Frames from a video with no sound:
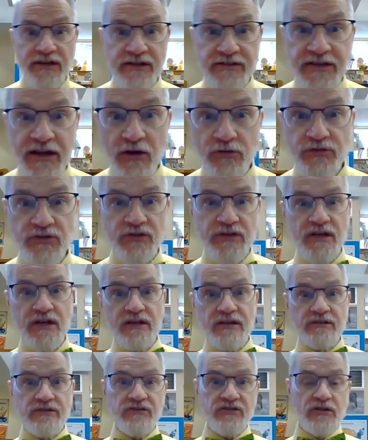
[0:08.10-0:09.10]
is out today
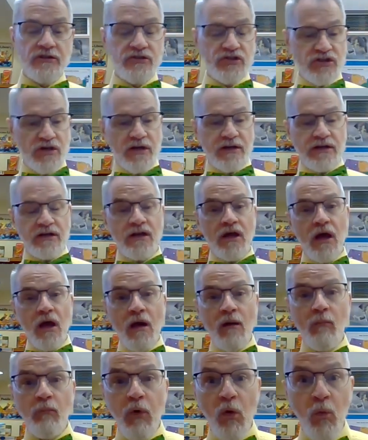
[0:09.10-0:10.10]
and sunshining,
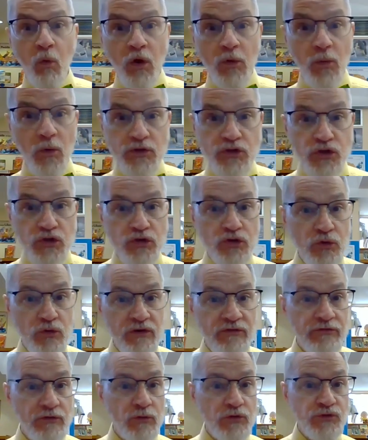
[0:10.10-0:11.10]
but what would you do
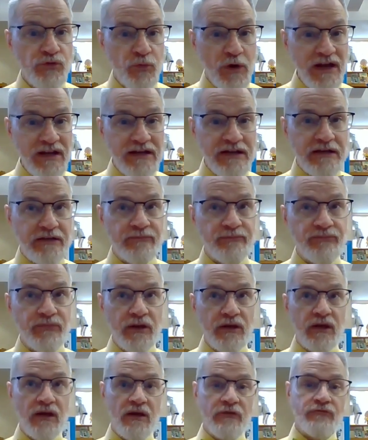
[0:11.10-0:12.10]
if it was raining?
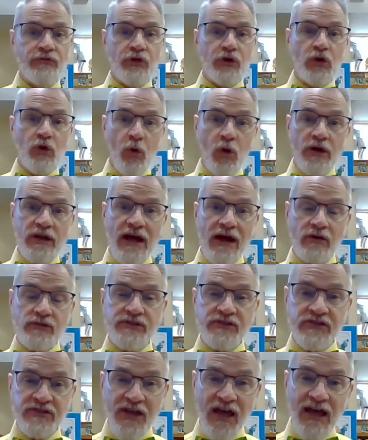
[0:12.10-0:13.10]
If you're going
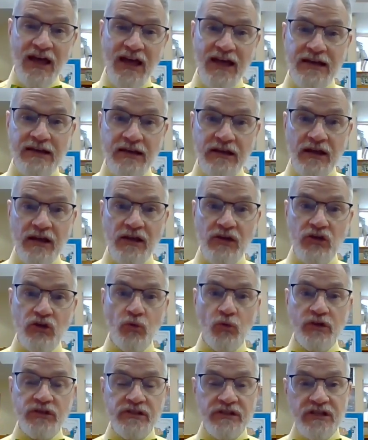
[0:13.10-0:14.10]
outside, you
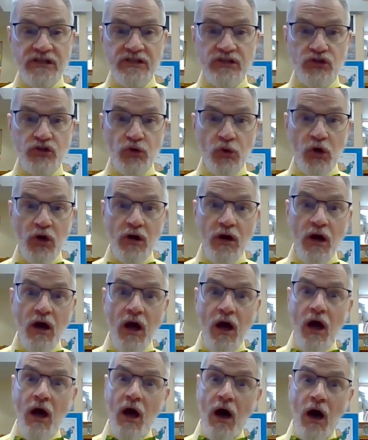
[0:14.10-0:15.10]
would need your
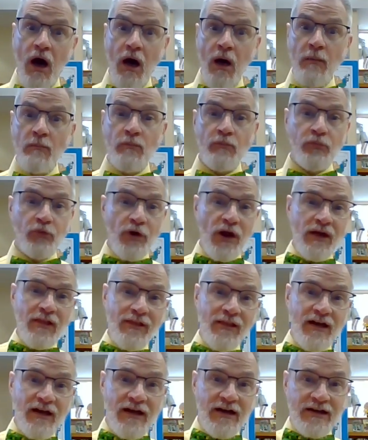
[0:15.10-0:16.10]

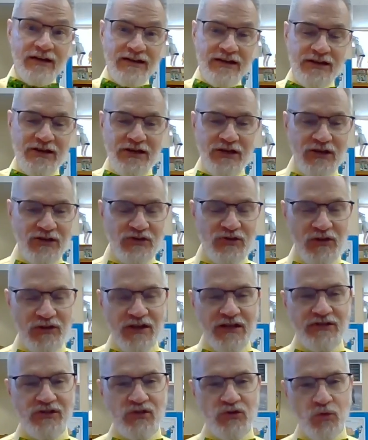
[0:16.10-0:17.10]
umbrella. So
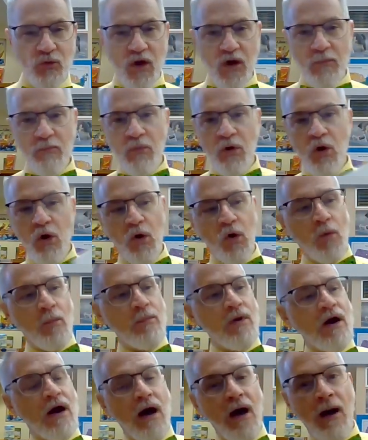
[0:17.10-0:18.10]
let's do our poem
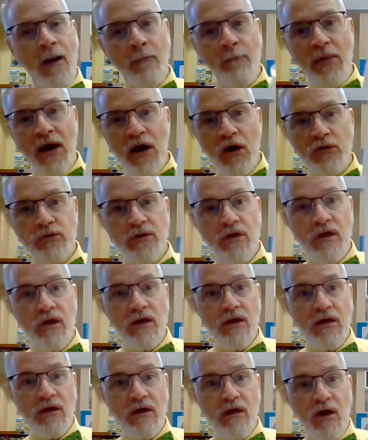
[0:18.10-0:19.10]
about
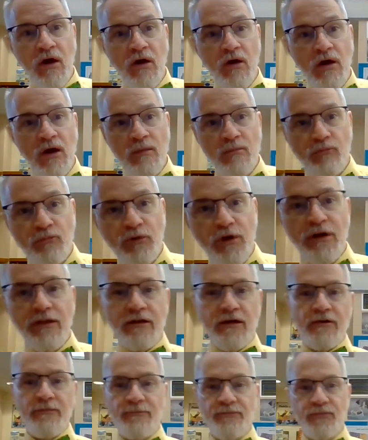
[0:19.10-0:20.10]
our
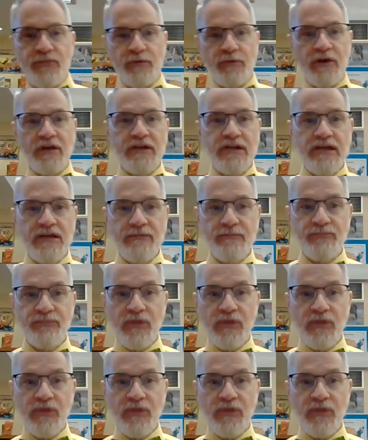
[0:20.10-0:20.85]
umbrella. Ready?